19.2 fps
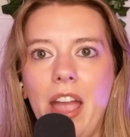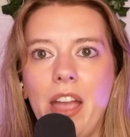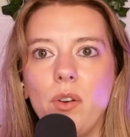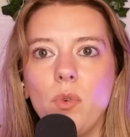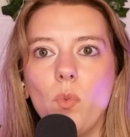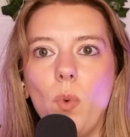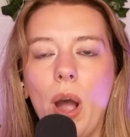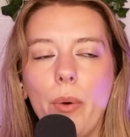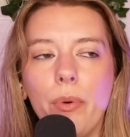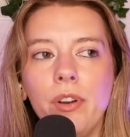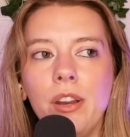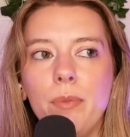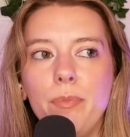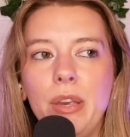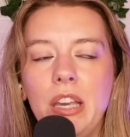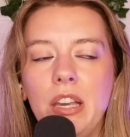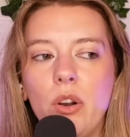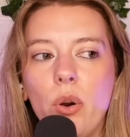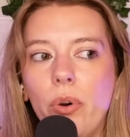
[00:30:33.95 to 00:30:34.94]
And why would he
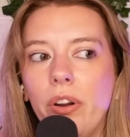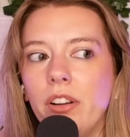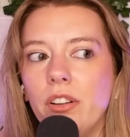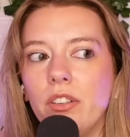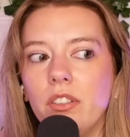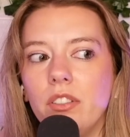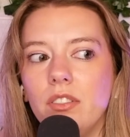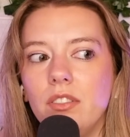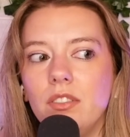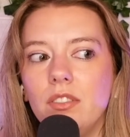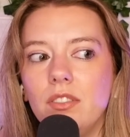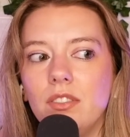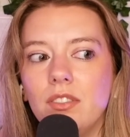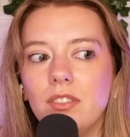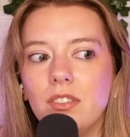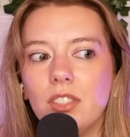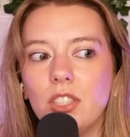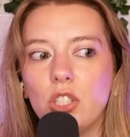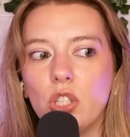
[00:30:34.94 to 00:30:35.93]
be going
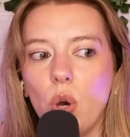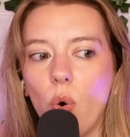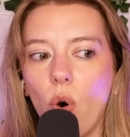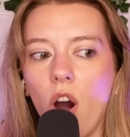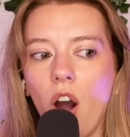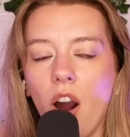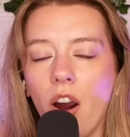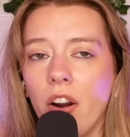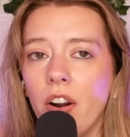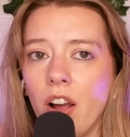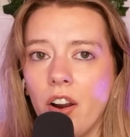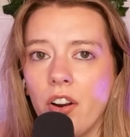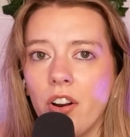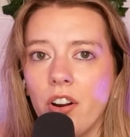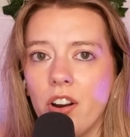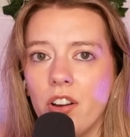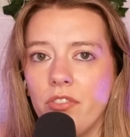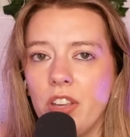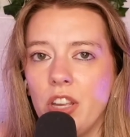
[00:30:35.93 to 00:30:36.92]
so hard on
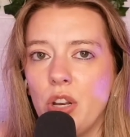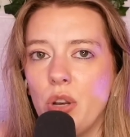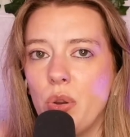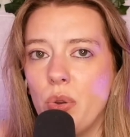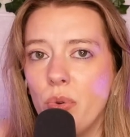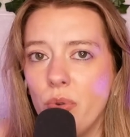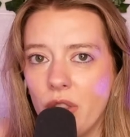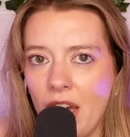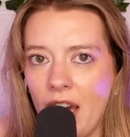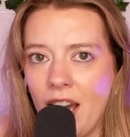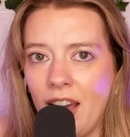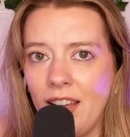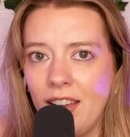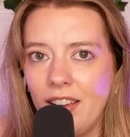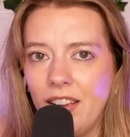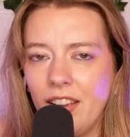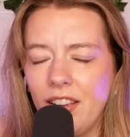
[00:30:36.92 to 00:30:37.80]
her if he knew that?